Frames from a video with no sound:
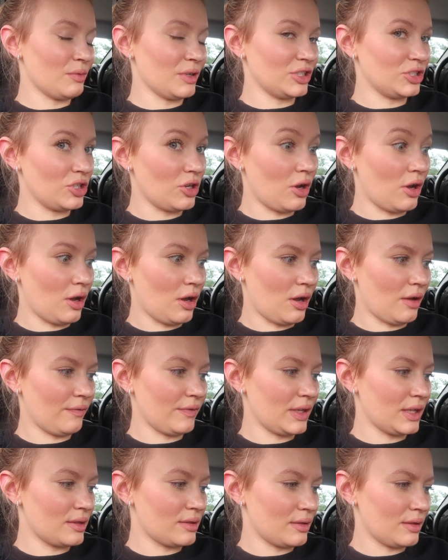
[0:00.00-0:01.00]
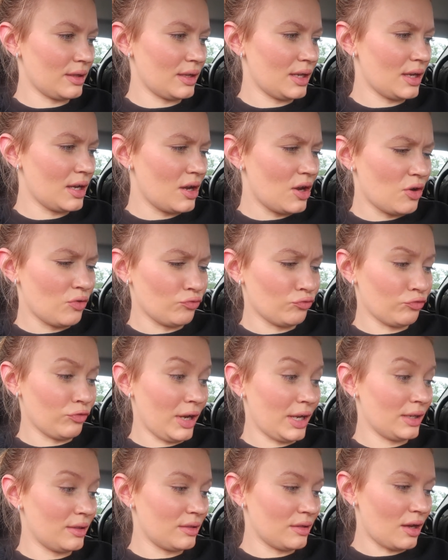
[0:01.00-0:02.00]
which obviously
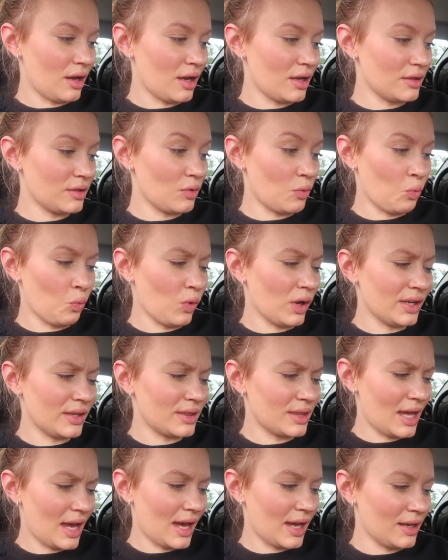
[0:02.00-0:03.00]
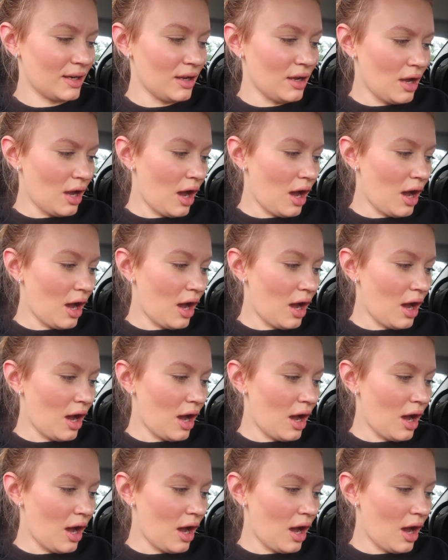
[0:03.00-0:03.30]
red sauce, what's that?